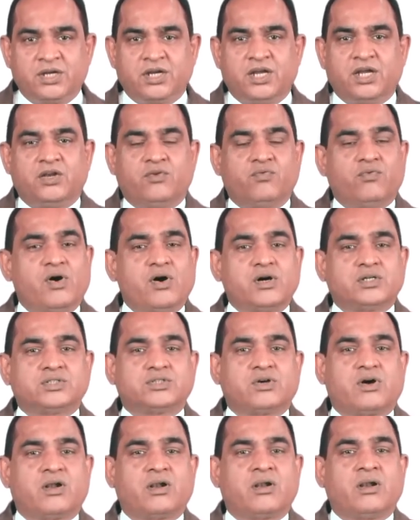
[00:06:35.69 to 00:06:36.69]
It works
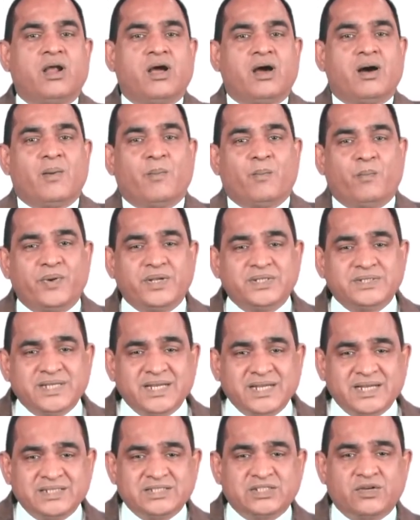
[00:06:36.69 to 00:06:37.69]
on
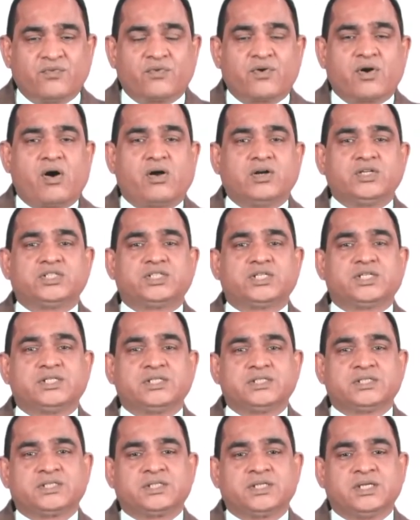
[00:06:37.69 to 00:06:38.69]
prisoners of
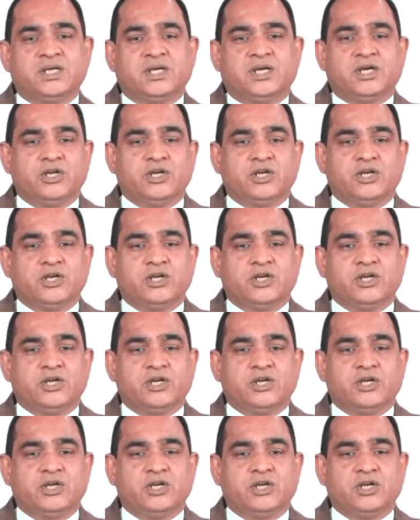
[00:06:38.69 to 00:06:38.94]
conscience,